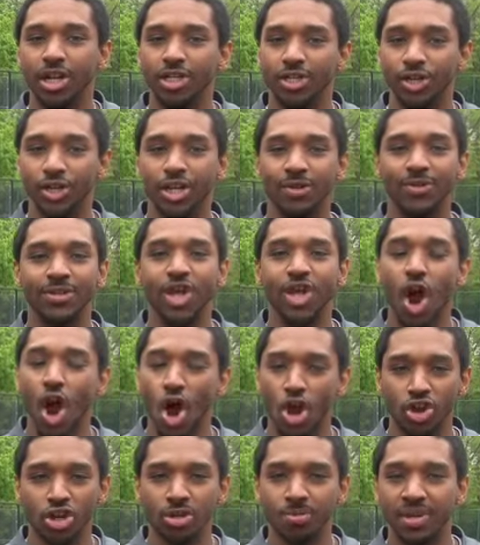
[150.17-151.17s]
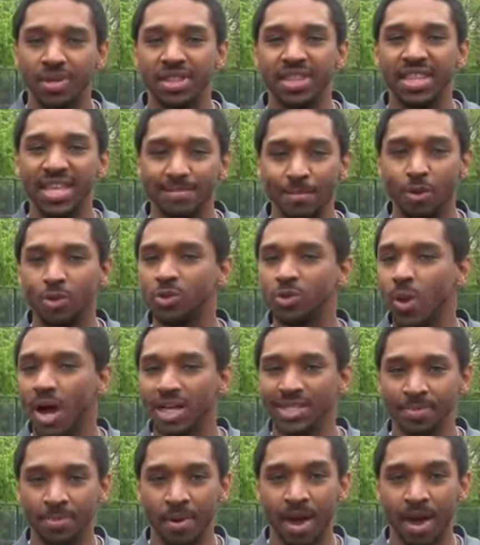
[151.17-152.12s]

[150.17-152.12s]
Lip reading: Turner is arguably the most watched